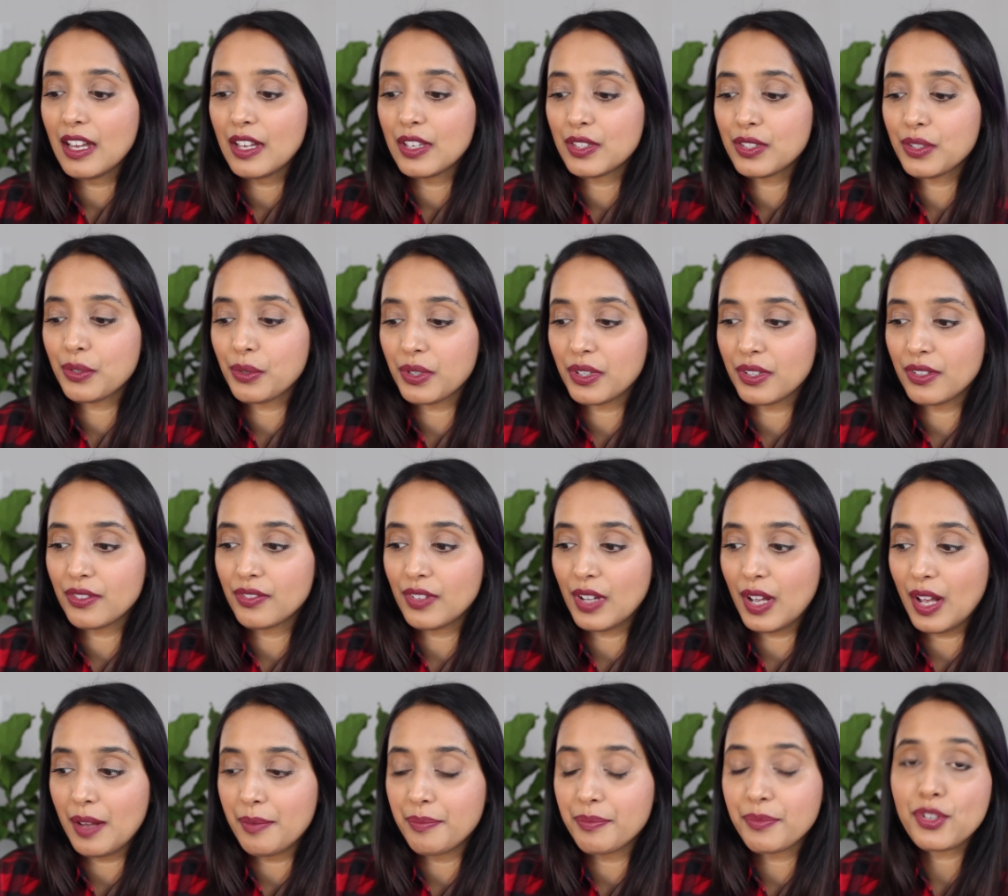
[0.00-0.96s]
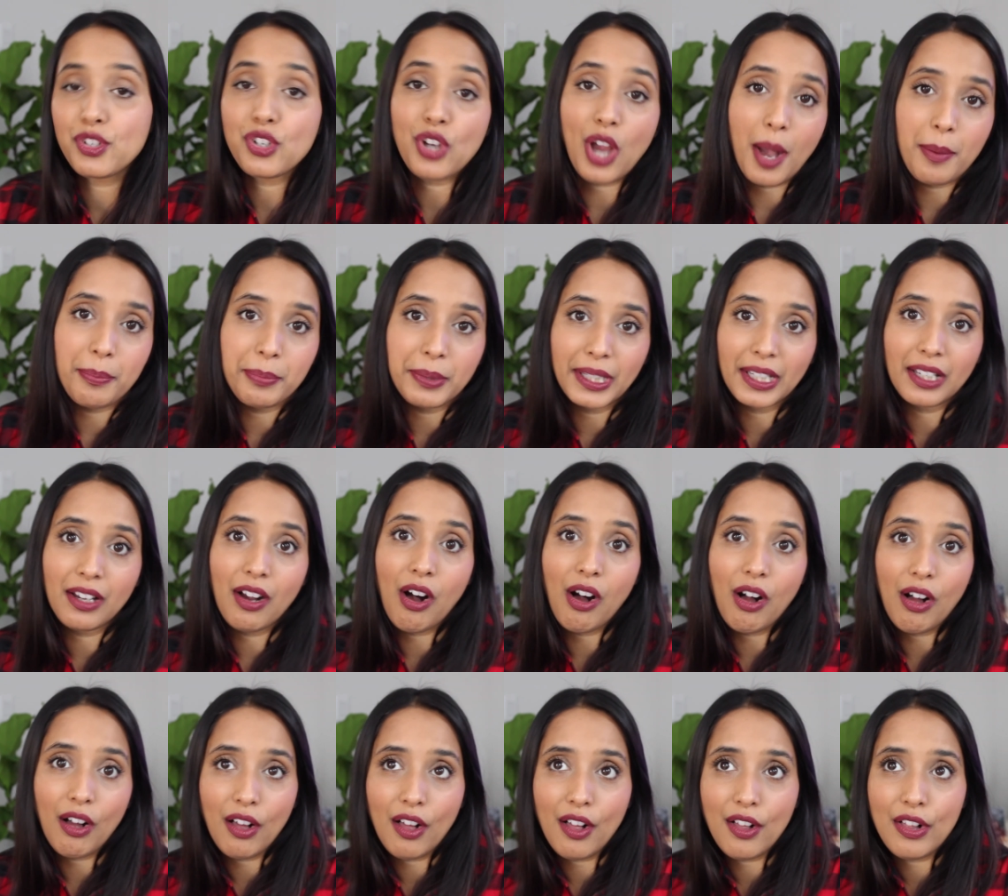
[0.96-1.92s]
sort of shopping
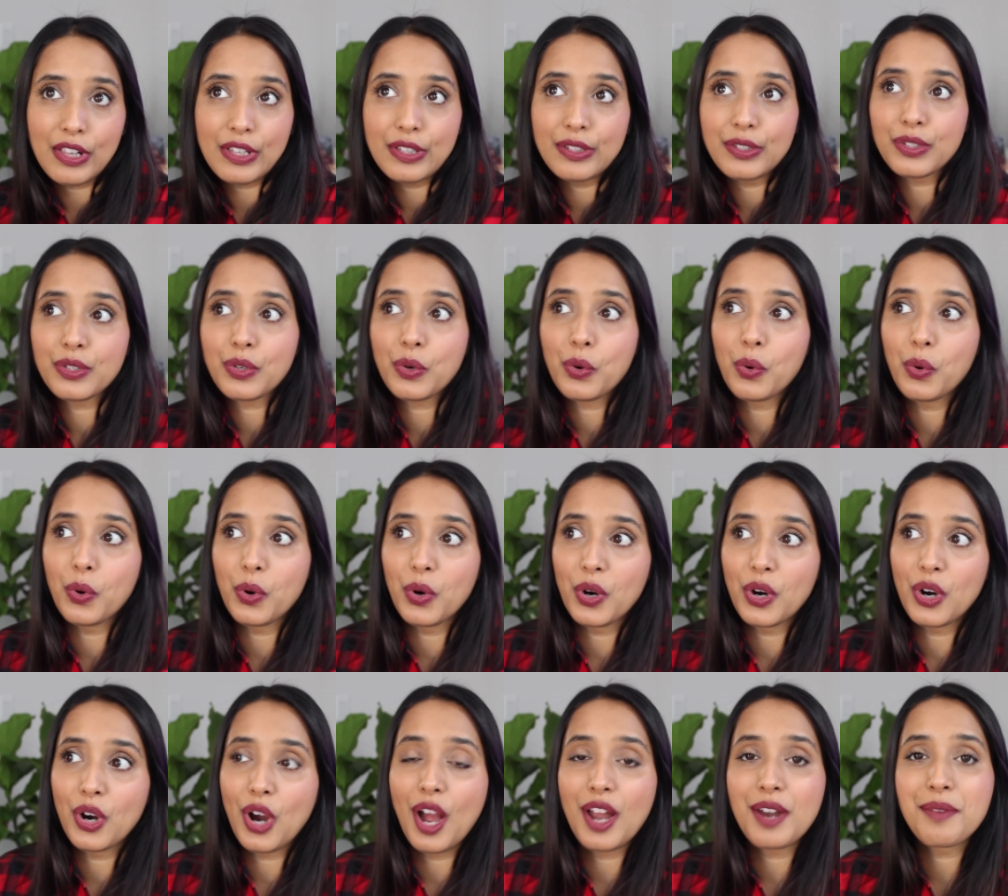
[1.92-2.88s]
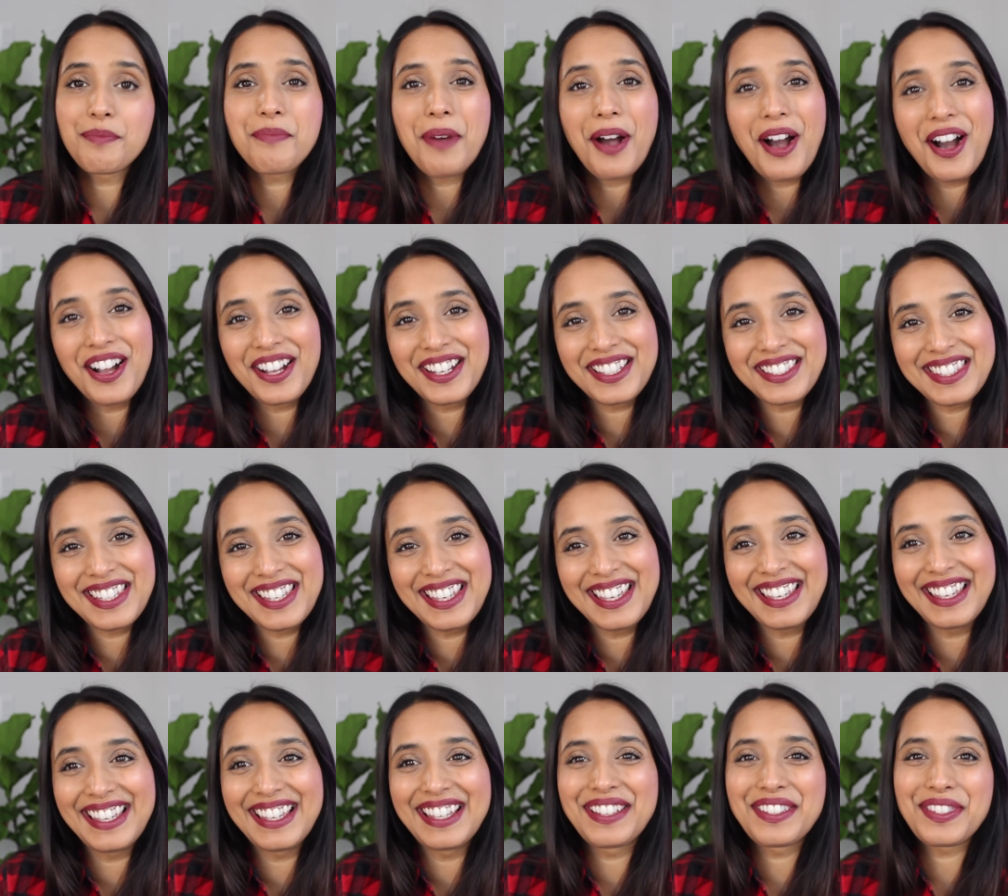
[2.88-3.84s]
hauls or
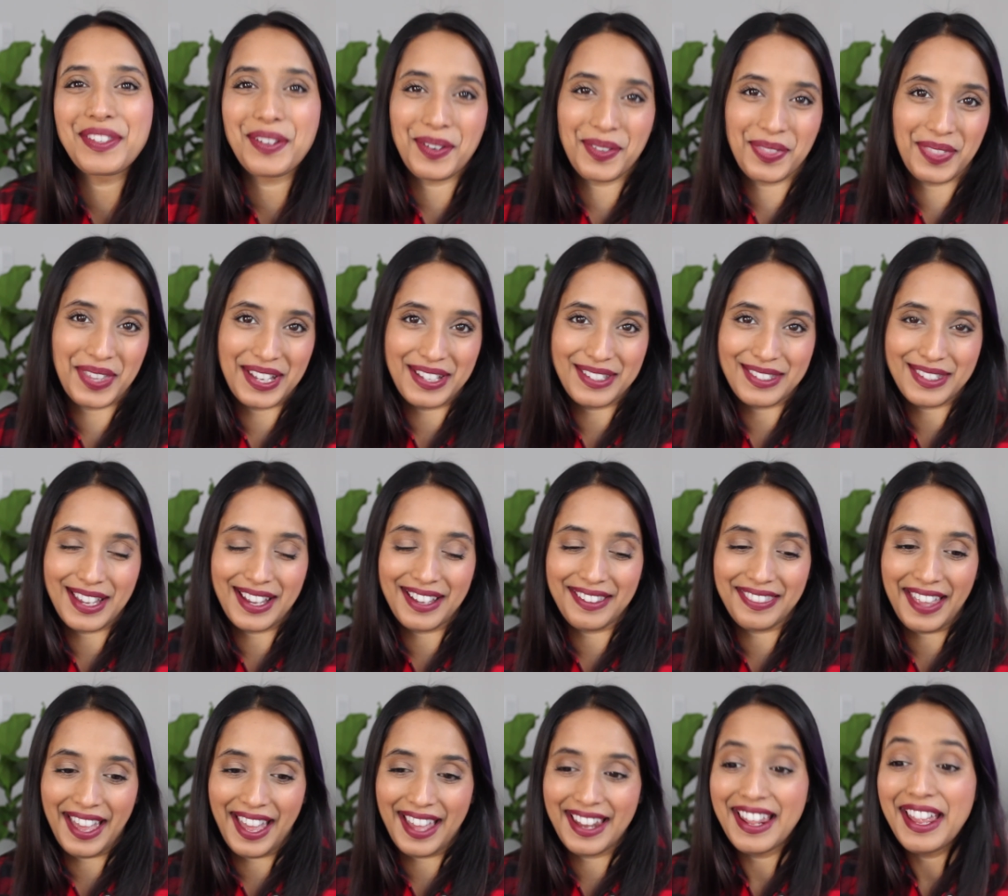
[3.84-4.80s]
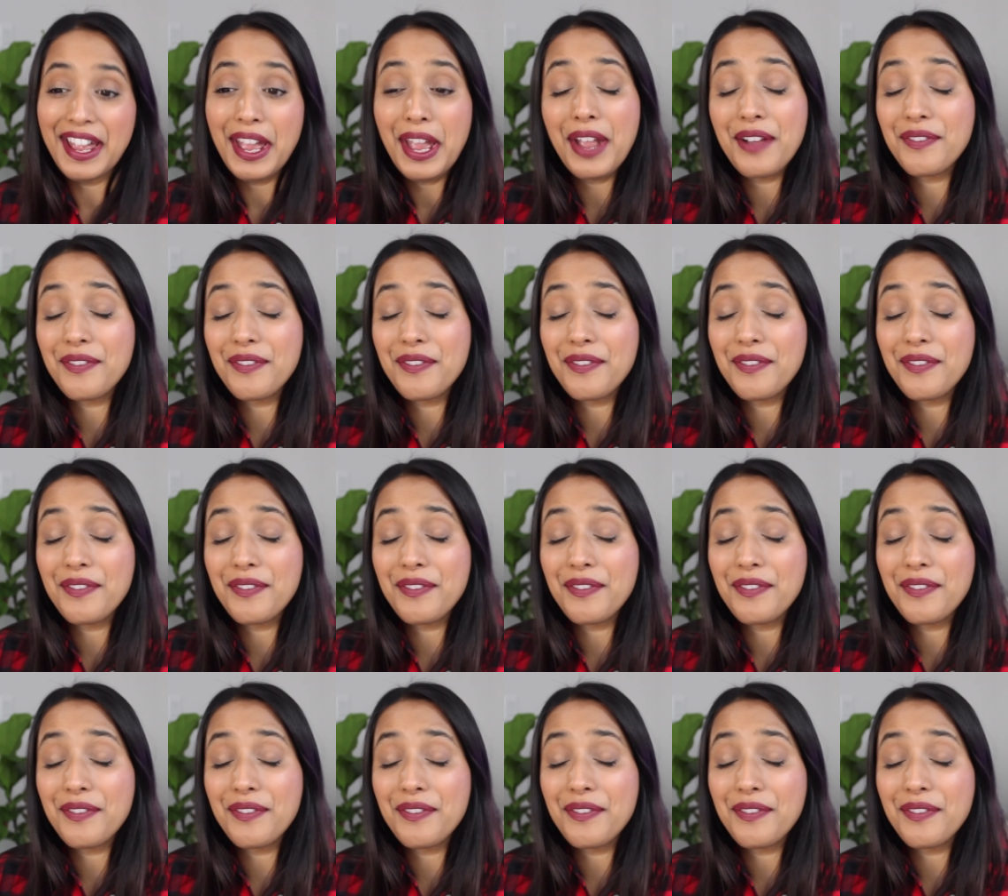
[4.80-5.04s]
unboxings or things like that.